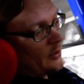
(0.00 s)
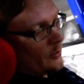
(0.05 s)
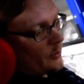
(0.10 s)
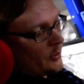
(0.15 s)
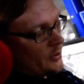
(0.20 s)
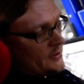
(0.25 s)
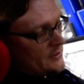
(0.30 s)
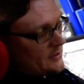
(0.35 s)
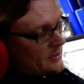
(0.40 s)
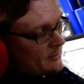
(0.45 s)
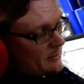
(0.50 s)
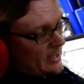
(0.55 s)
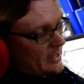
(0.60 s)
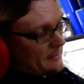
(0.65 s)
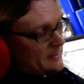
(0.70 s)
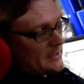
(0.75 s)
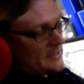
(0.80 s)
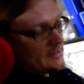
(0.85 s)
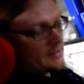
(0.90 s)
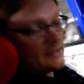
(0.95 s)
We're using the
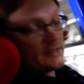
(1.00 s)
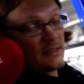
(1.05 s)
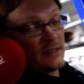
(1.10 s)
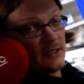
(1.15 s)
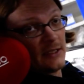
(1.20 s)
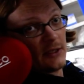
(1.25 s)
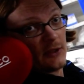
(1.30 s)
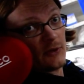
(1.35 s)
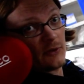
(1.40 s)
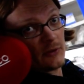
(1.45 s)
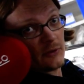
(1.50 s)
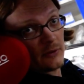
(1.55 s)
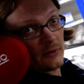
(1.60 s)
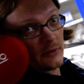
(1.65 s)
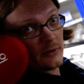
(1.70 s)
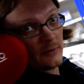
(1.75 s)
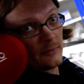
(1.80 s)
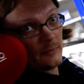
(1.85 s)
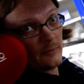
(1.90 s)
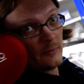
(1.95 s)
MAP DCCD
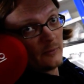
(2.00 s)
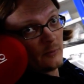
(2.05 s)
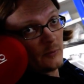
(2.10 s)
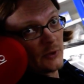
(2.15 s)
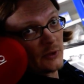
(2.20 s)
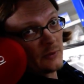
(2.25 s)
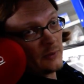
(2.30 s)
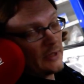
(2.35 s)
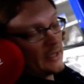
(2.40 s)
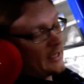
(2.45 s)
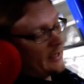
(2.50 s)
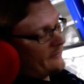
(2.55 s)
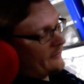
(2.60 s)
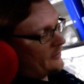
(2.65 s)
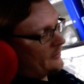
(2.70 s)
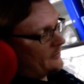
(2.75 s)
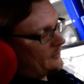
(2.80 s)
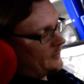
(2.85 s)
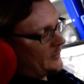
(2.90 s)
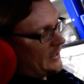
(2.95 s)
controller, which we
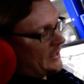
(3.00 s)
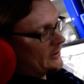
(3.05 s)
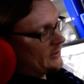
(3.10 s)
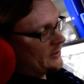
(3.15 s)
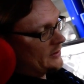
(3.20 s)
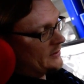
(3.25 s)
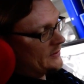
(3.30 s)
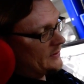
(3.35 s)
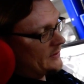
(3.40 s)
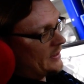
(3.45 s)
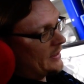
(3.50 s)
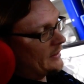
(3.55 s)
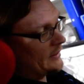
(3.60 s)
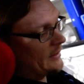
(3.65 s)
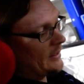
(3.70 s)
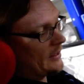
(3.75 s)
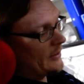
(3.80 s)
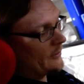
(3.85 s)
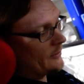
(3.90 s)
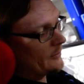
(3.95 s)
actually stock
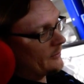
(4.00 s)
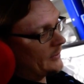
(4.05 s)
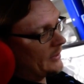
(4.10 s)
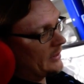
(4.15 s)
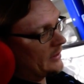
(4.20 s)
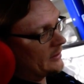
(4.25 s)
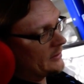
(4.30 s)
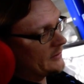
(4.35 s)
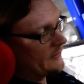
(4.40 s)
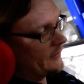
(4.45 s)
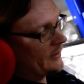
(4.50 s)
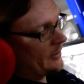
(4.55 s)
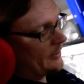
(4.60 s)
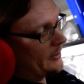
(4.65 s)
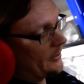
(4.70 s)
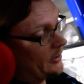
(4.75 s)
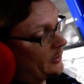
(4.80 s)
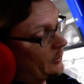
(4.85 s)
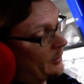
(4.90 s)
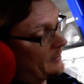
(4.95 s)
now and is
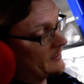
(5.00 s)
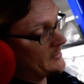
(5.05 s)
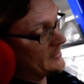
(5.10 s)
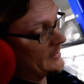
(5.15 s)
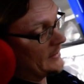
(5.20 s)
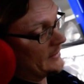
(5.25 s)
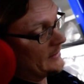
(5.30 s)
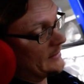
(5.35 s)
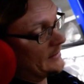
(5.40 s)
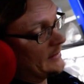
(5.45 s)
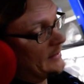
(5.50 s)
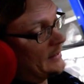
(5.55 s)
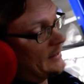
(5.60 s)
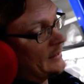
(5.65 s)
available on our website.